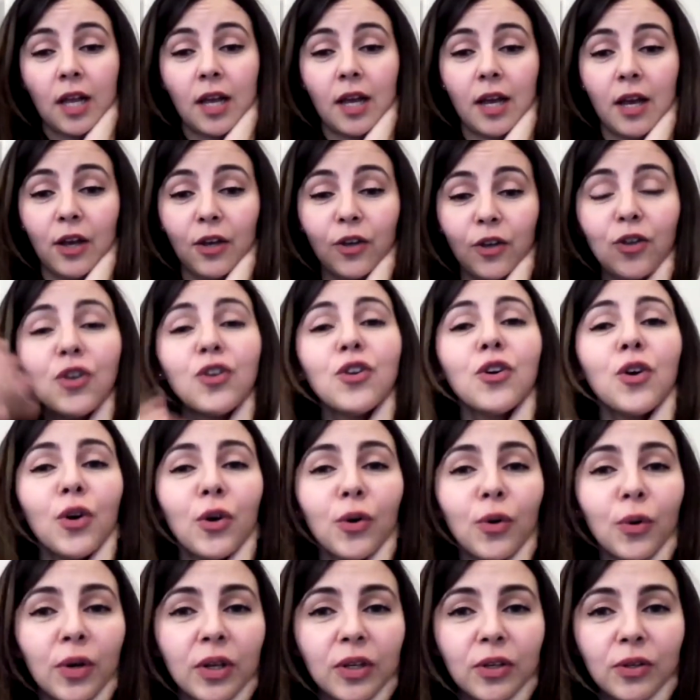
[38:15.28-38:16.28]

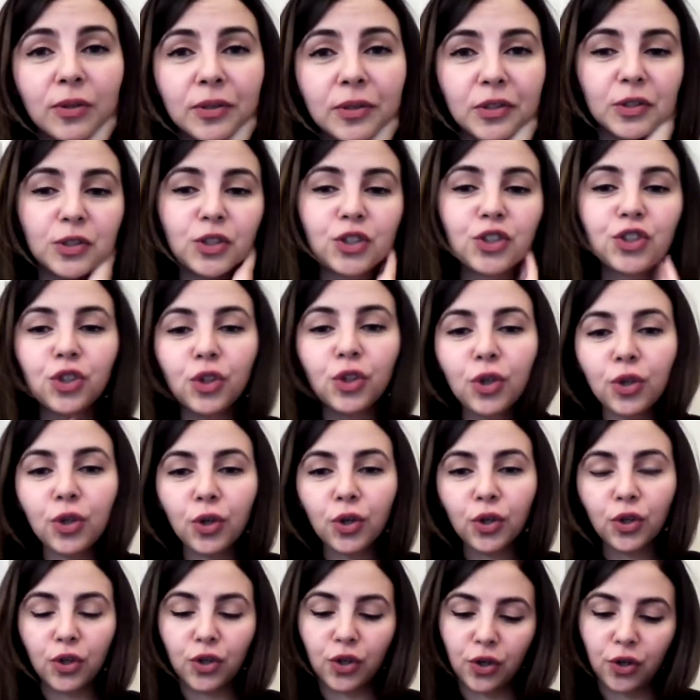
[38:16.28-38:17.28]
You show
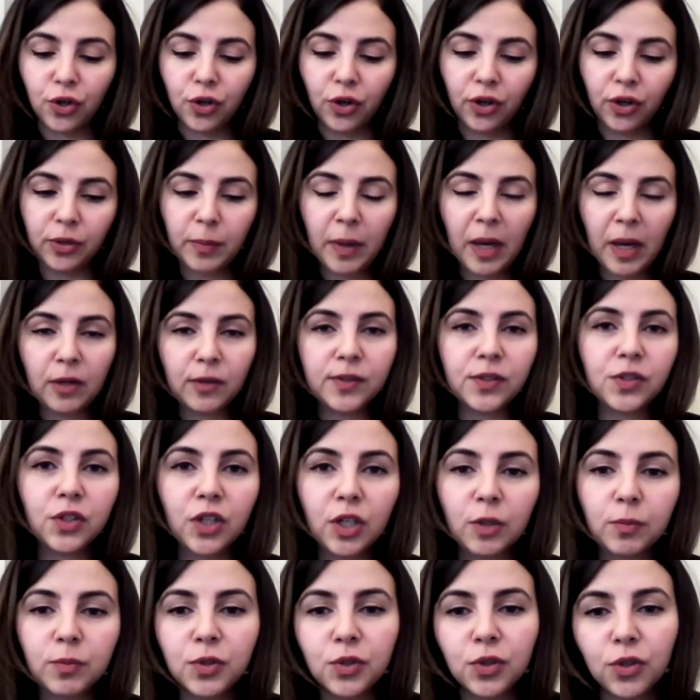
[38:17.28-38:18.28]
your
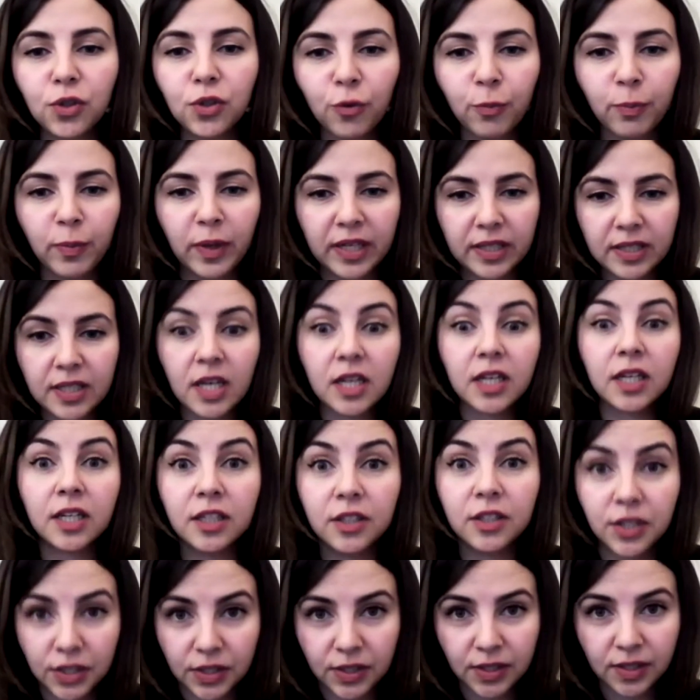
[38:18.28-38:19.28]
manuscript to your beta
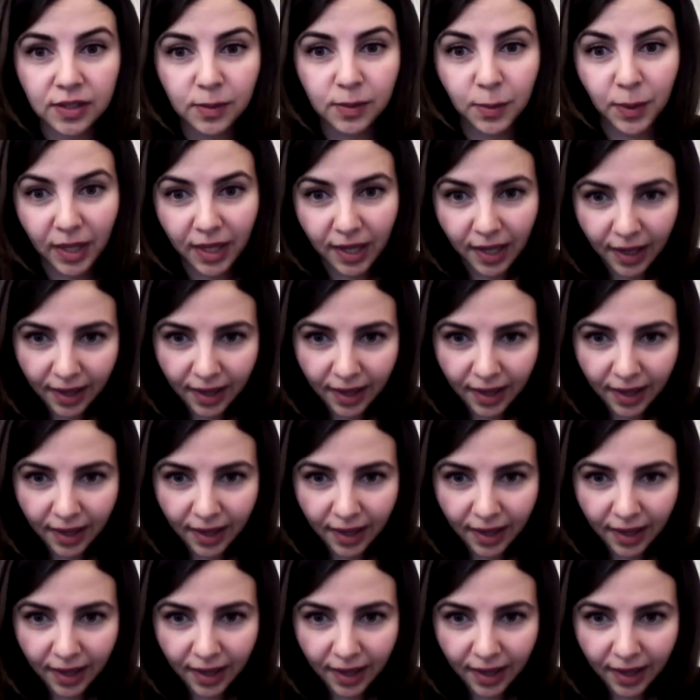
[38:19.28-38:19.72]
readers, right?